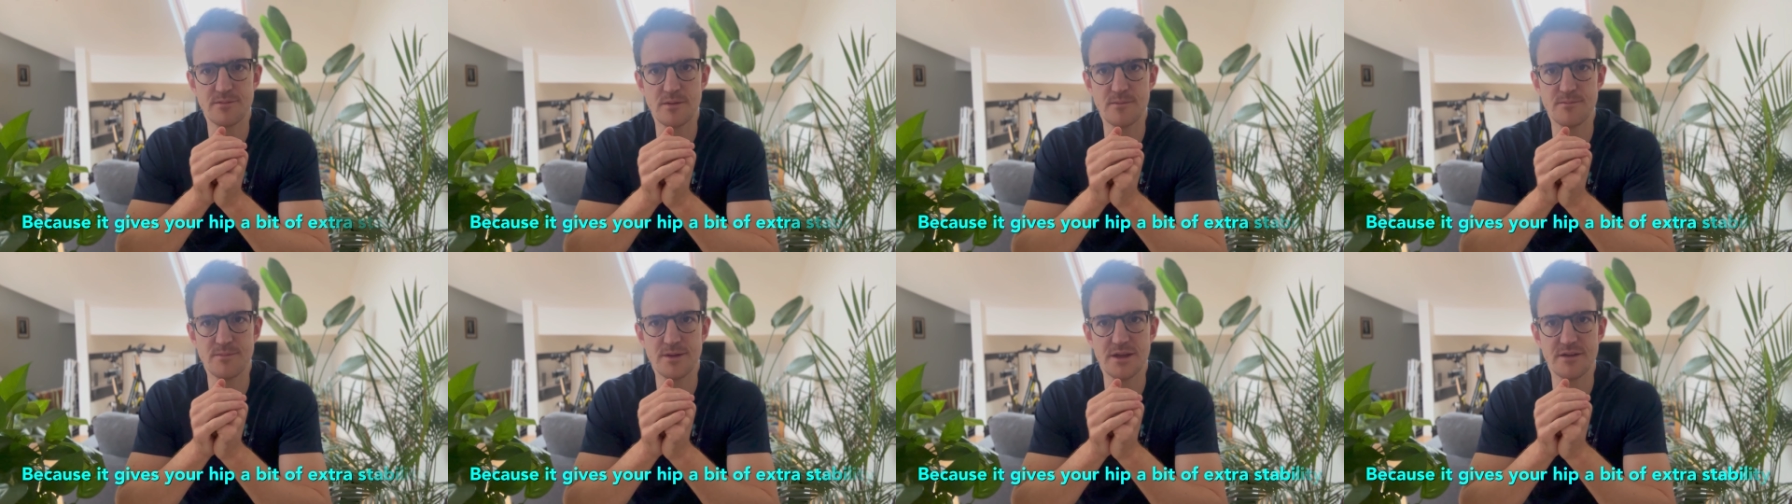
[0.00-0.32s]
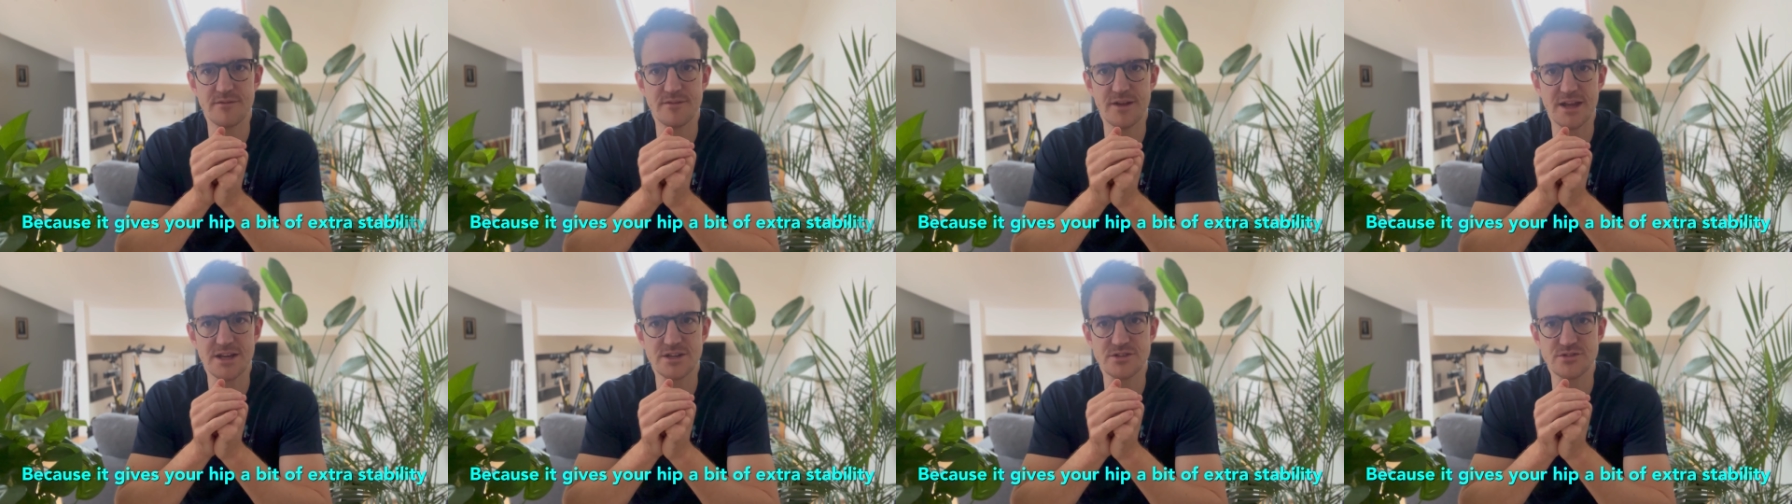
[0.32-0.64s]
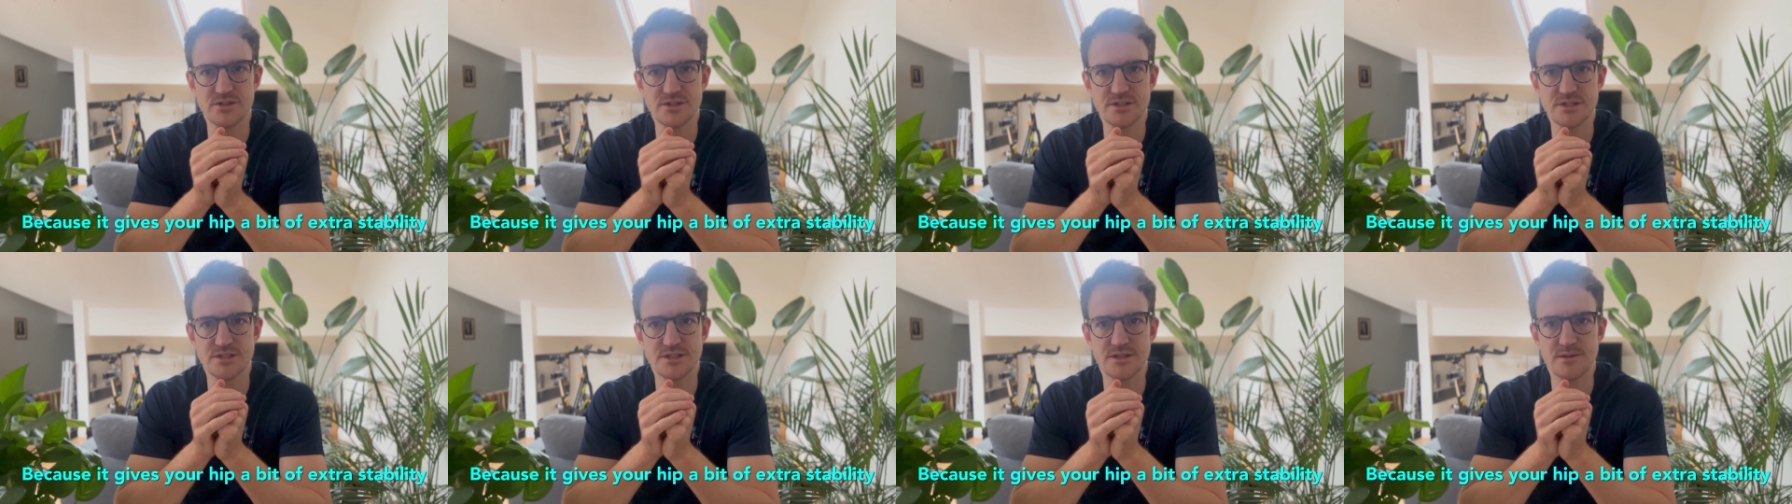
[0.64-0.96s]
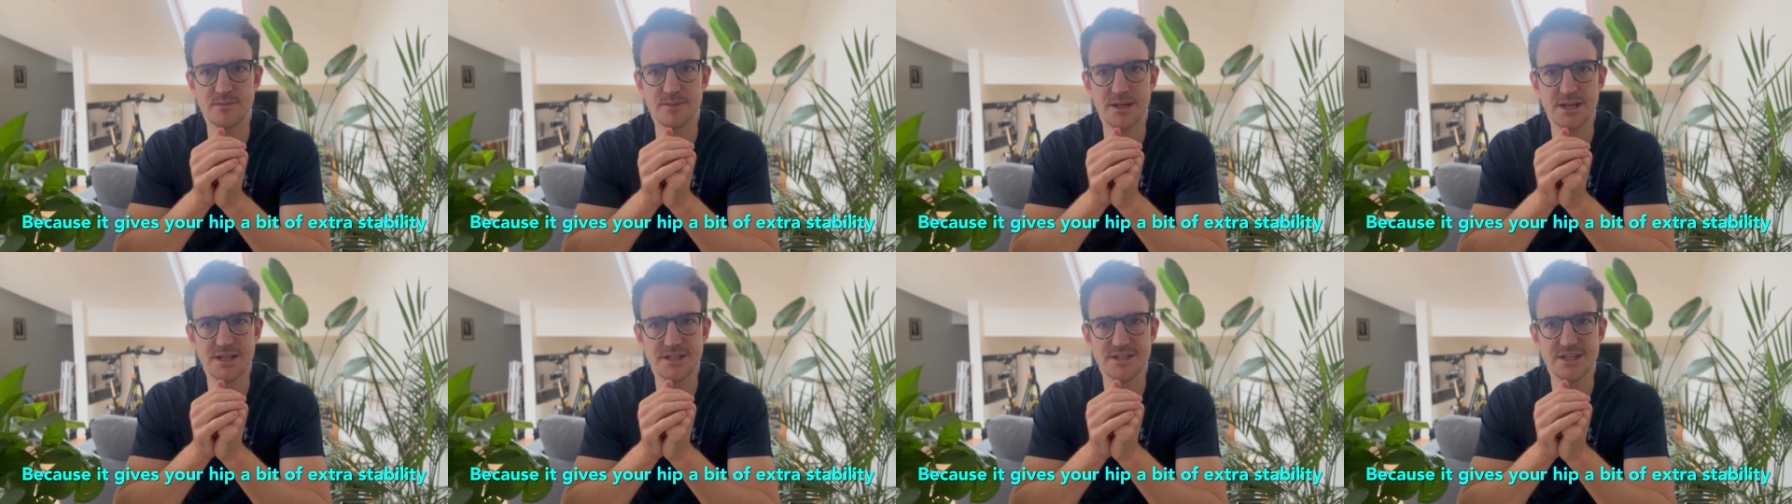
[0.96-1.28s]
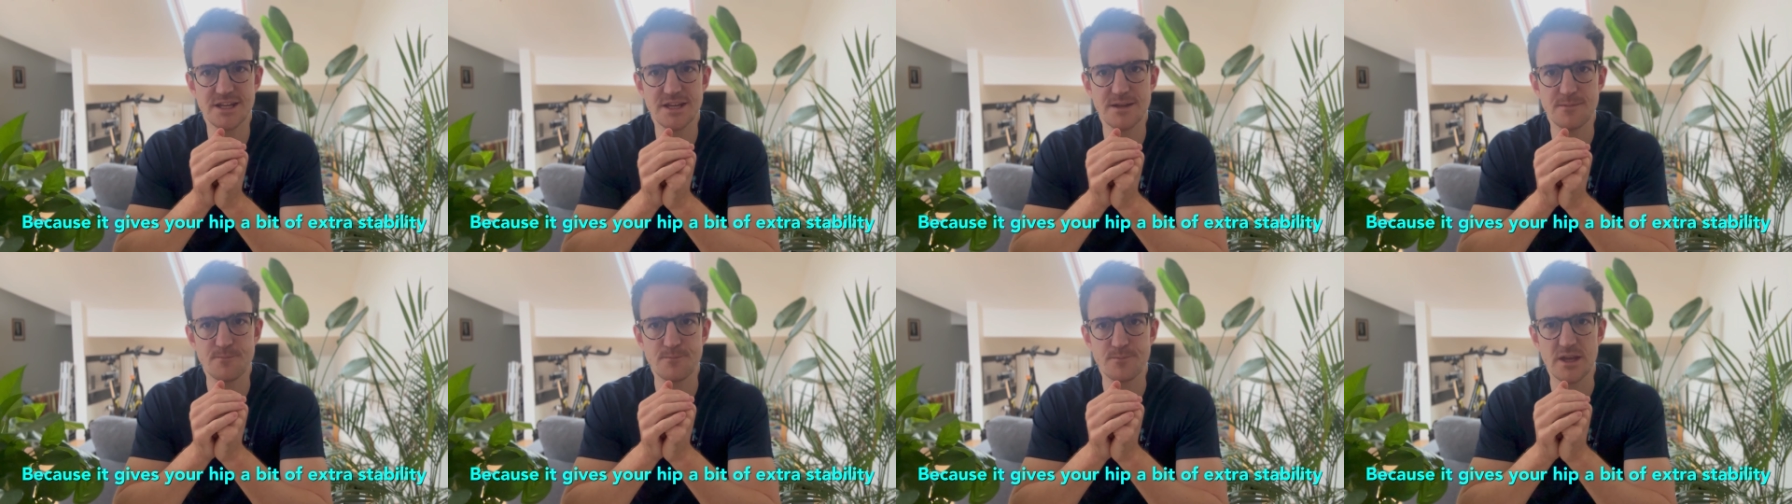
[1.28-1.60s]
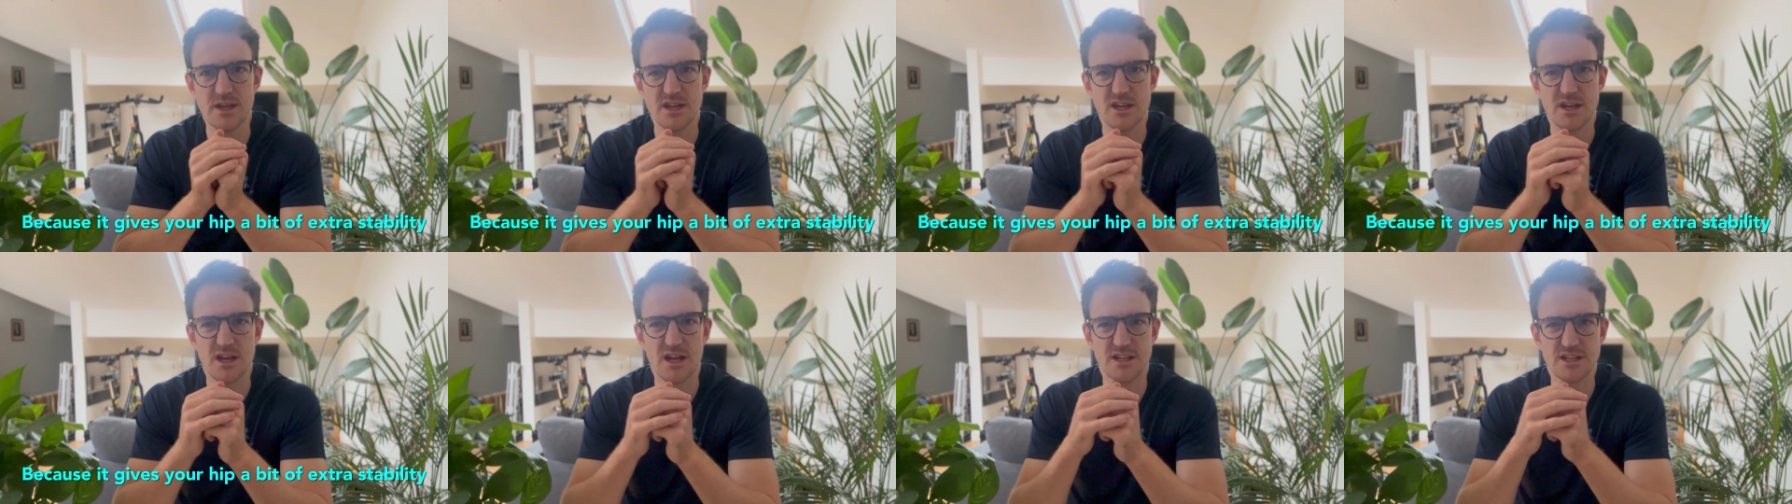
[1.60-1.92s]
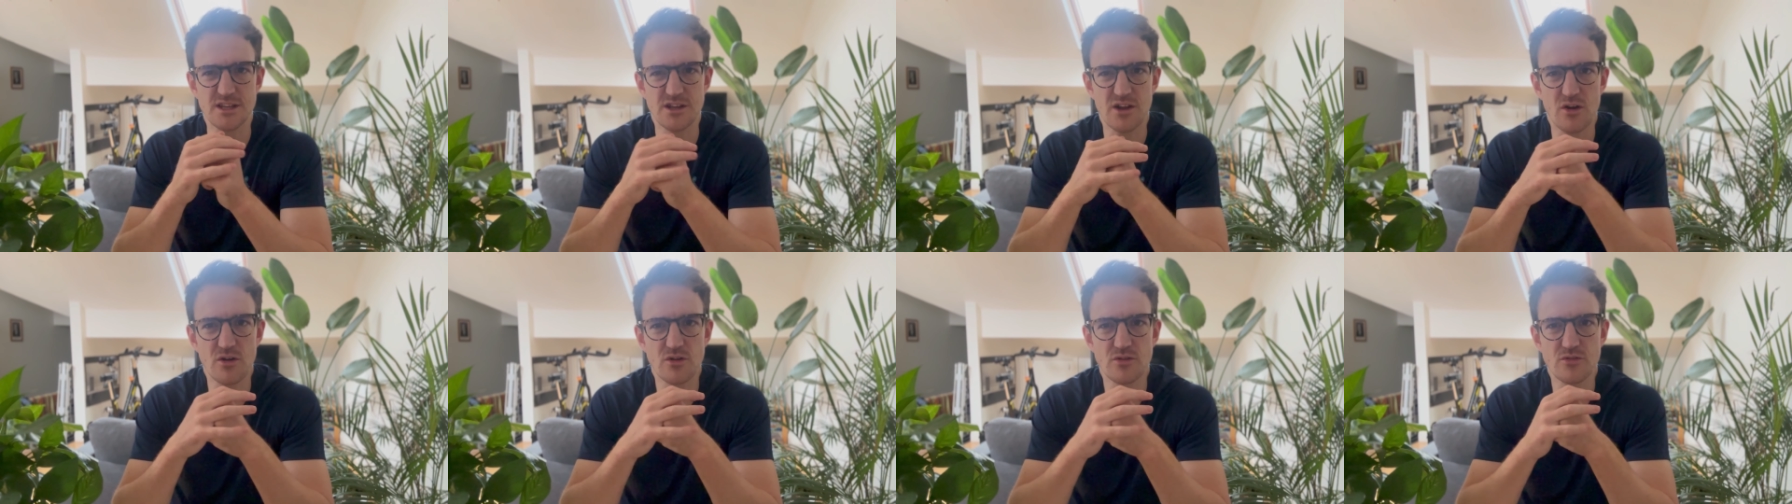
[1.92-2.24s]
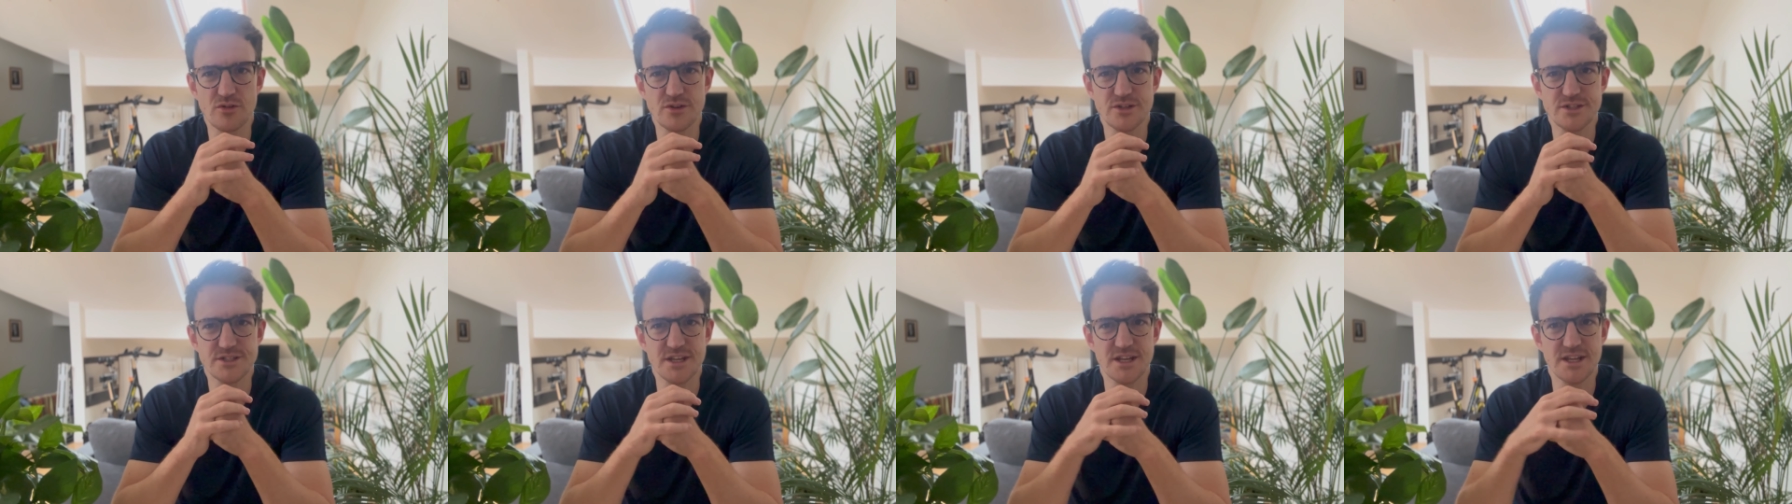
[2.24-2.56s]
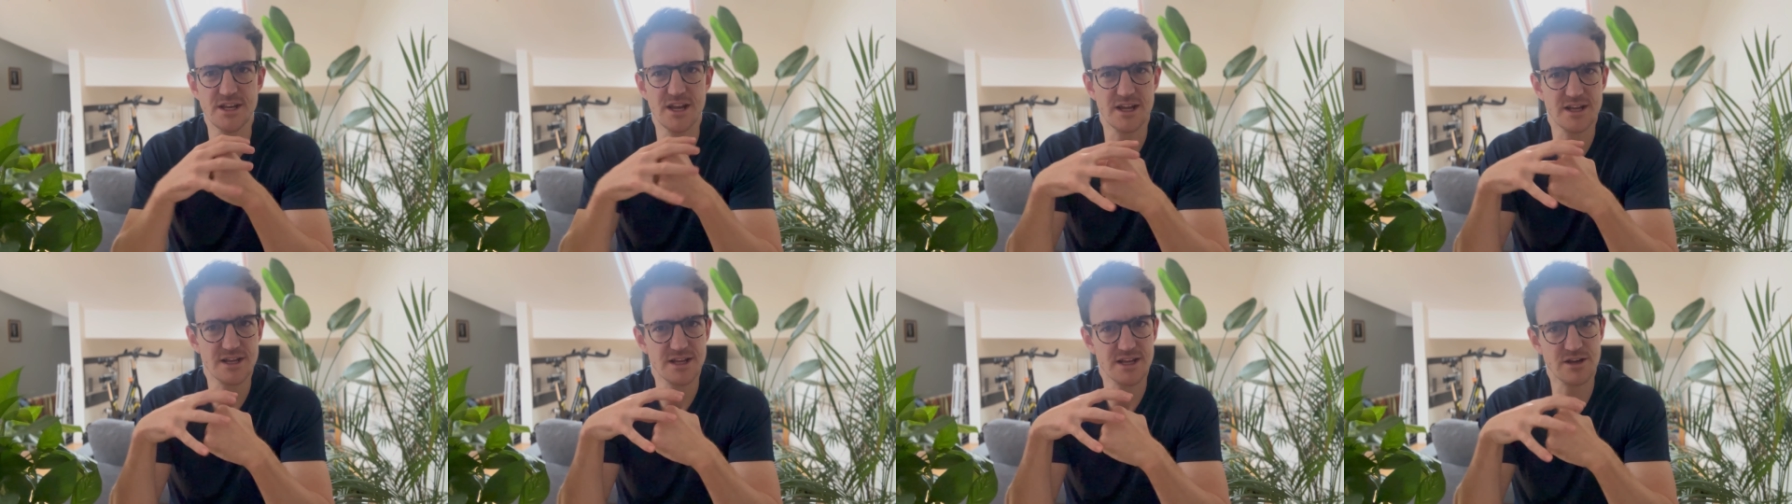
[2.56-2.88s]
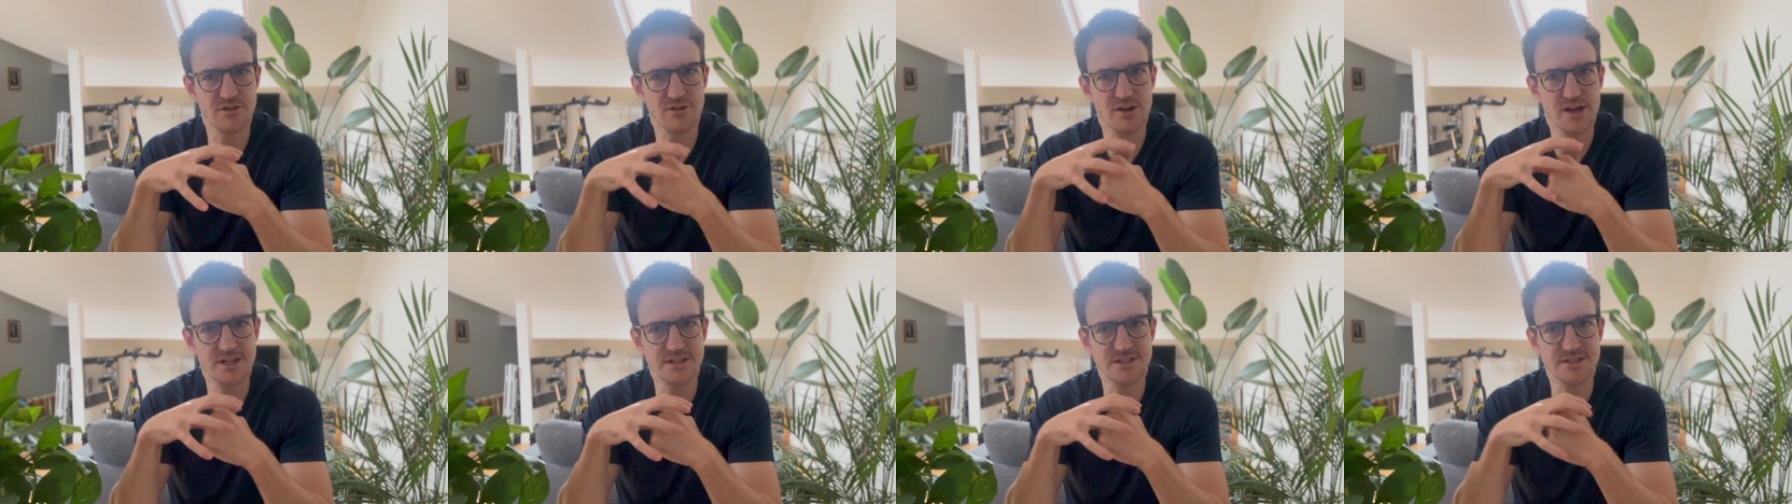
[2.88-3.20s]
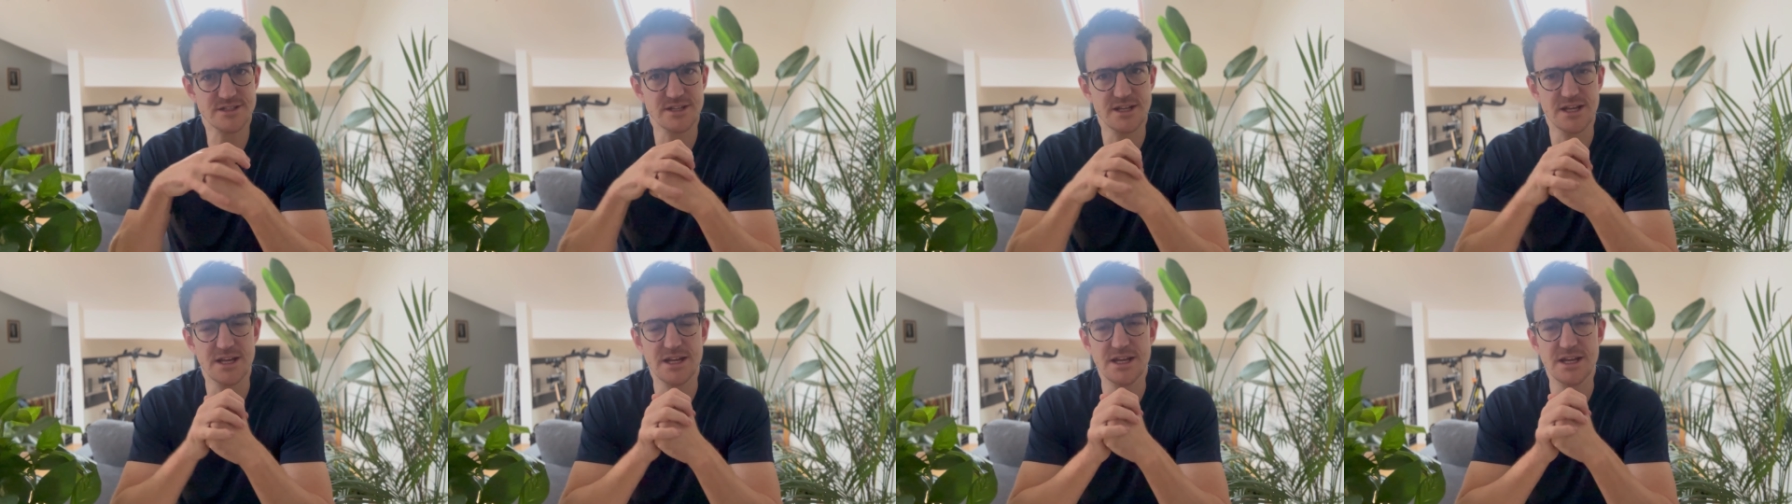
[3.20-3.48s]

a bit of extra stability and congruency, and it creates